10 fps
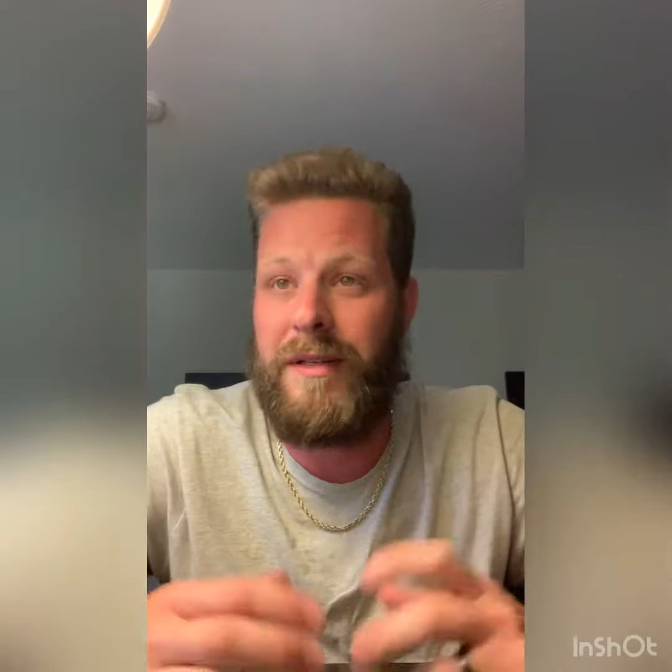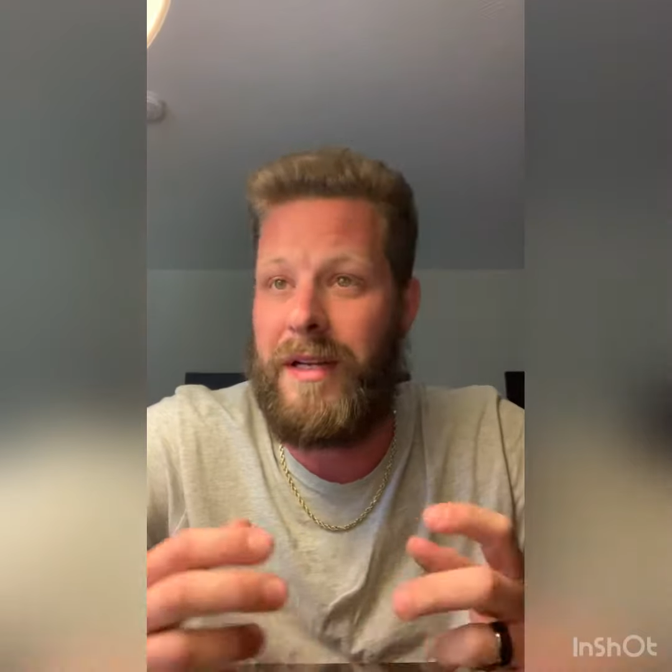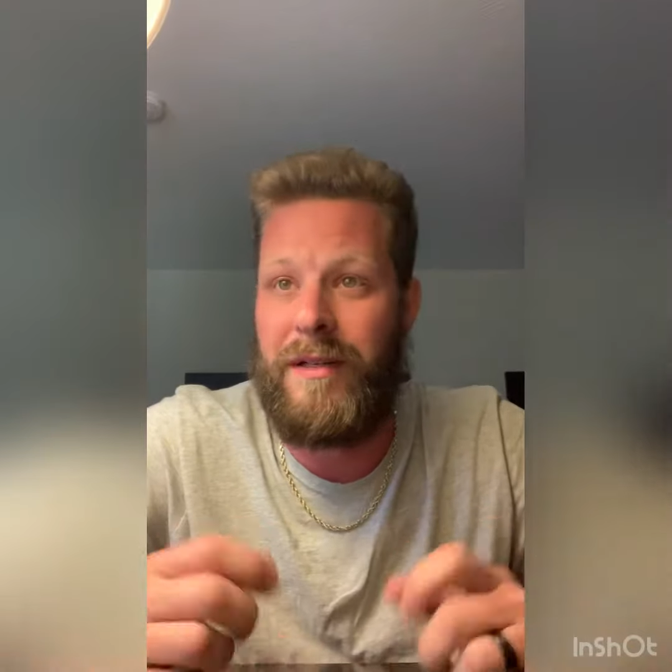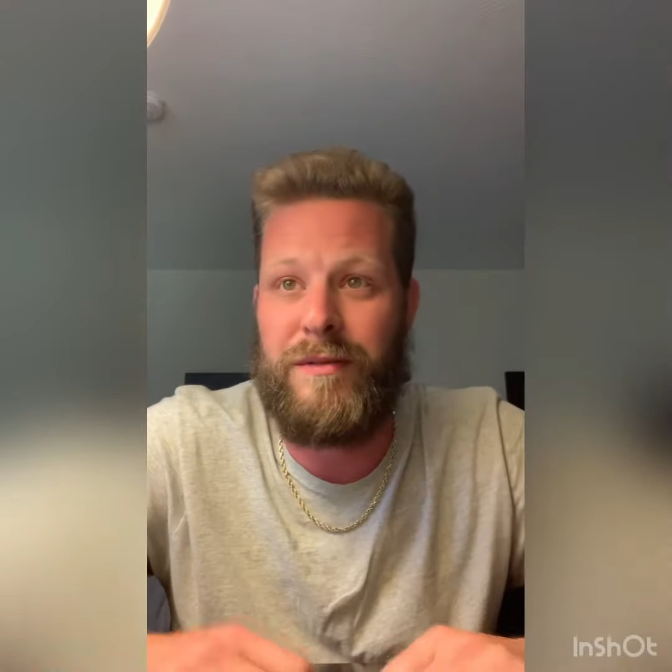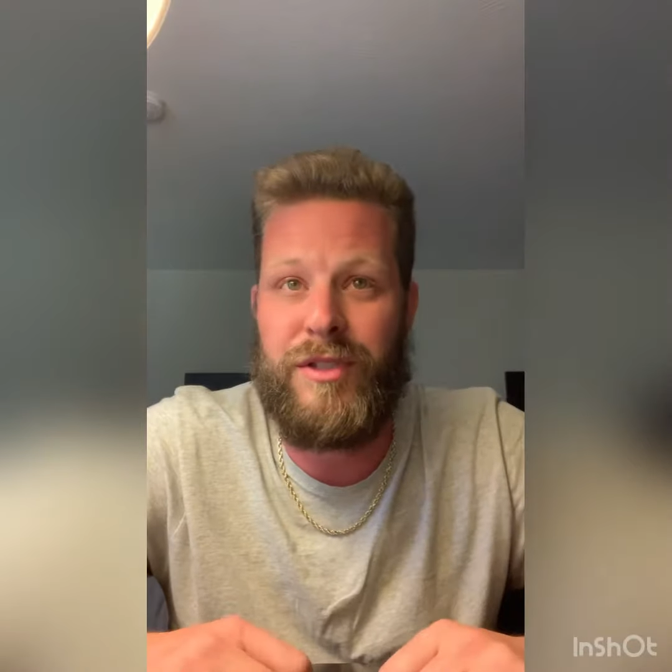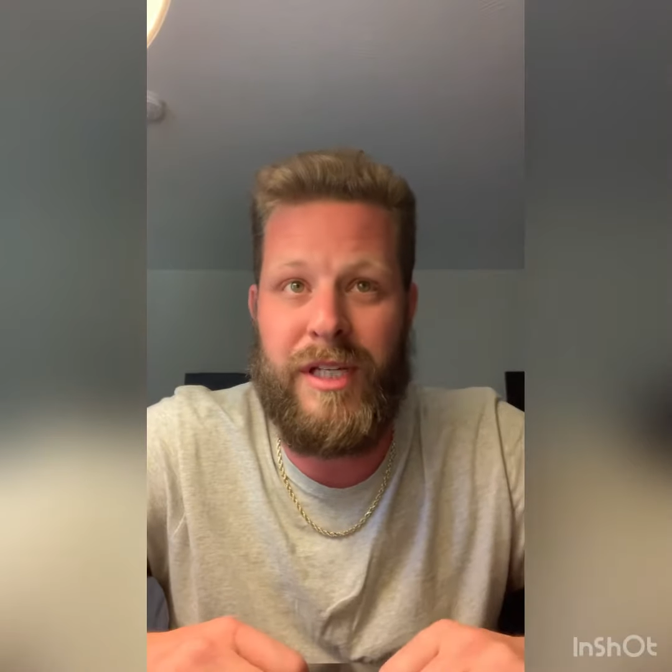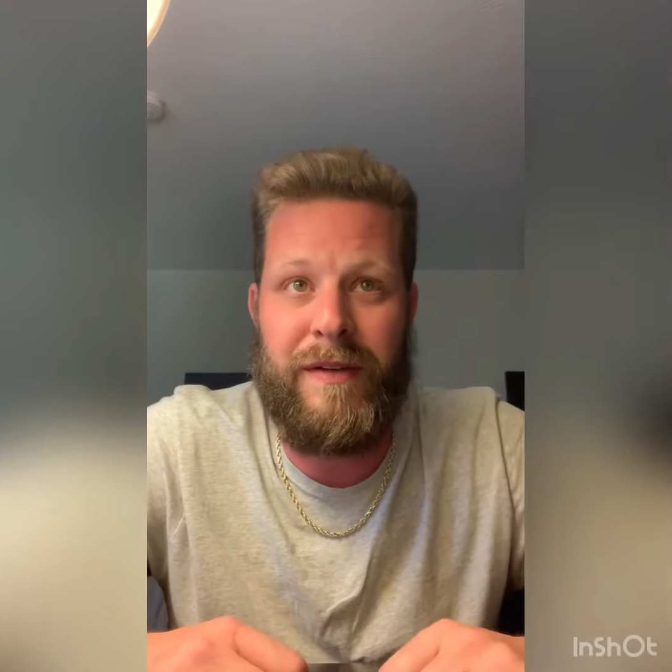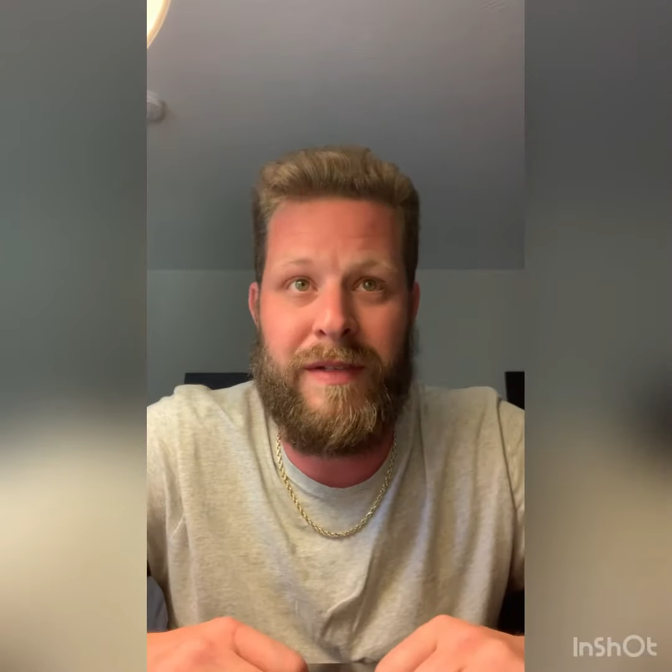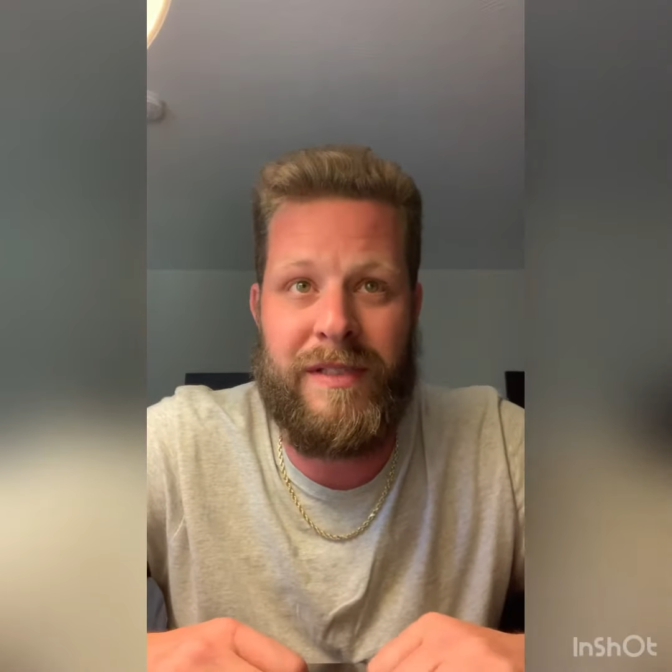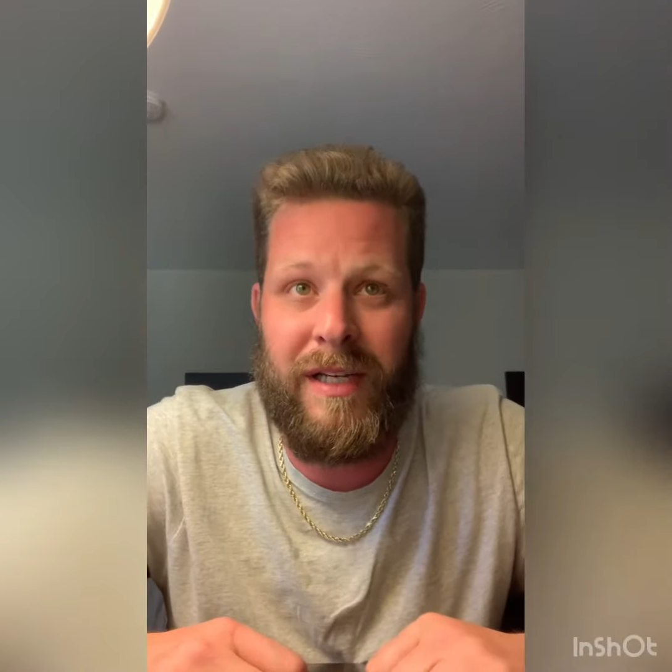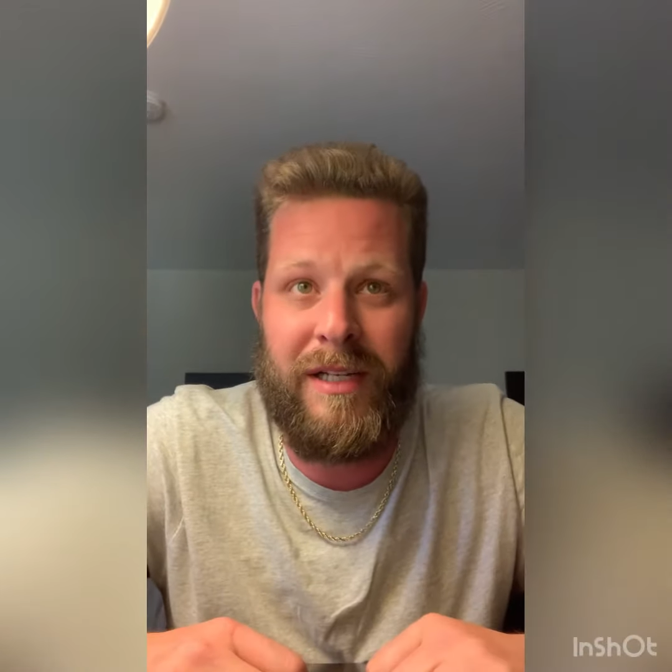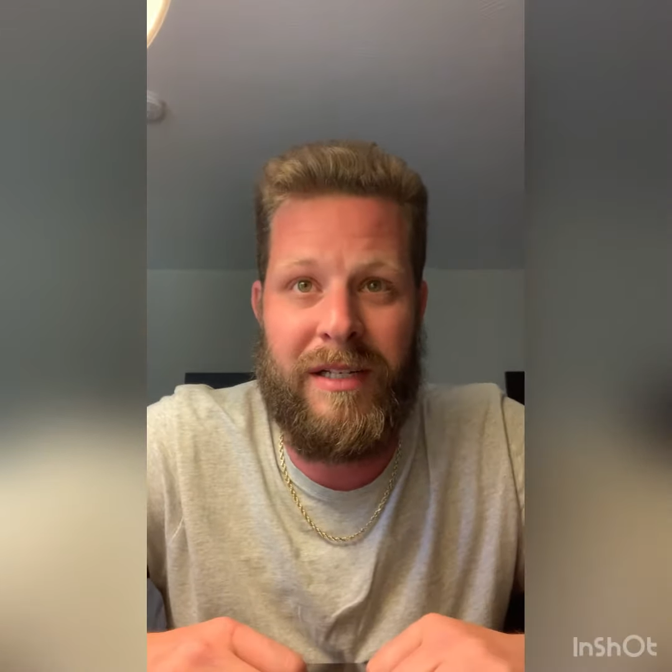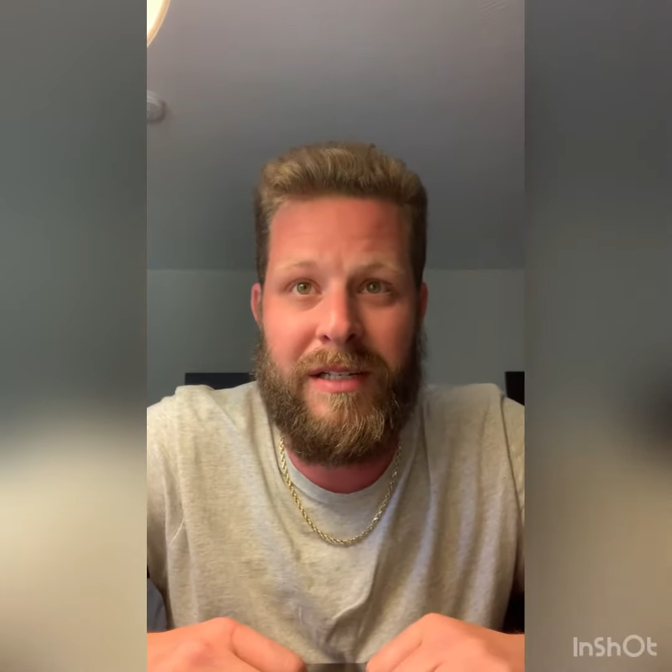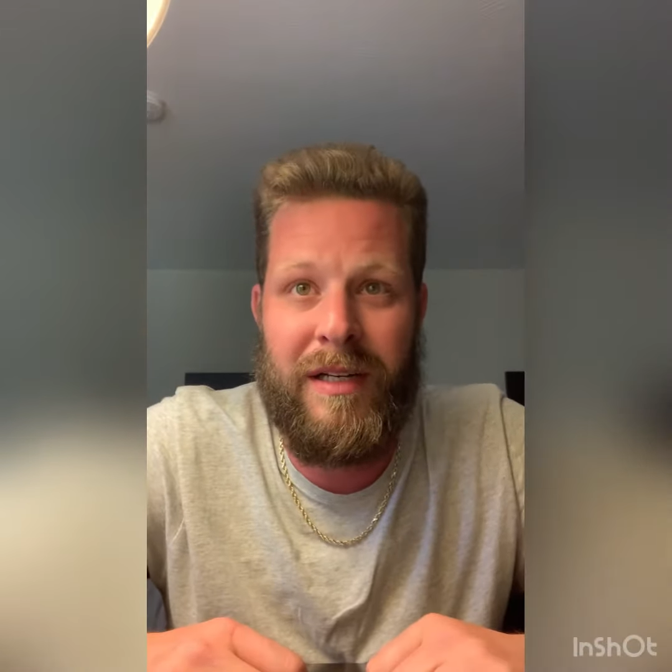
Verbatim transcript: and she even said